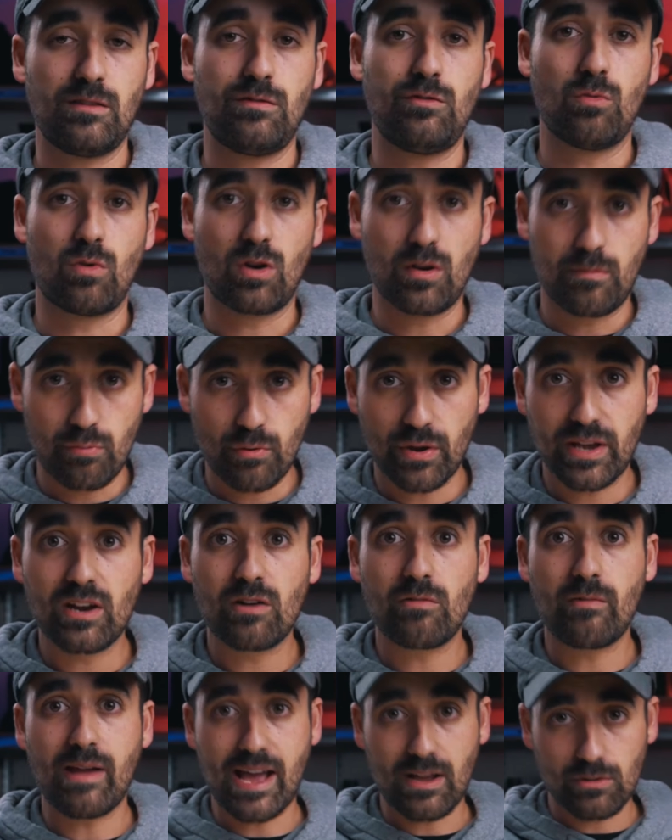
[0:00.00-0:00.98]
If you want to bring it
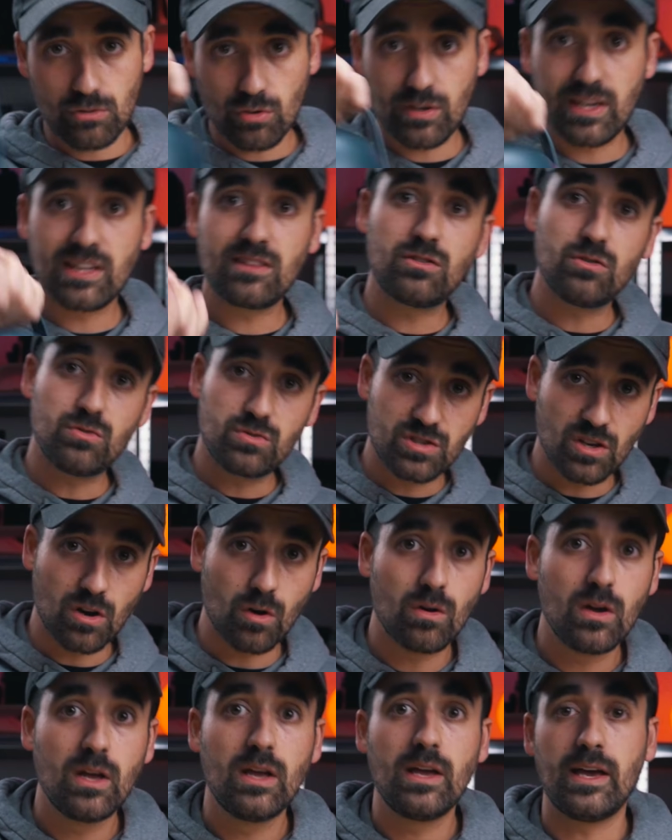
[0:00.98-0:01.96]
around, you can do so.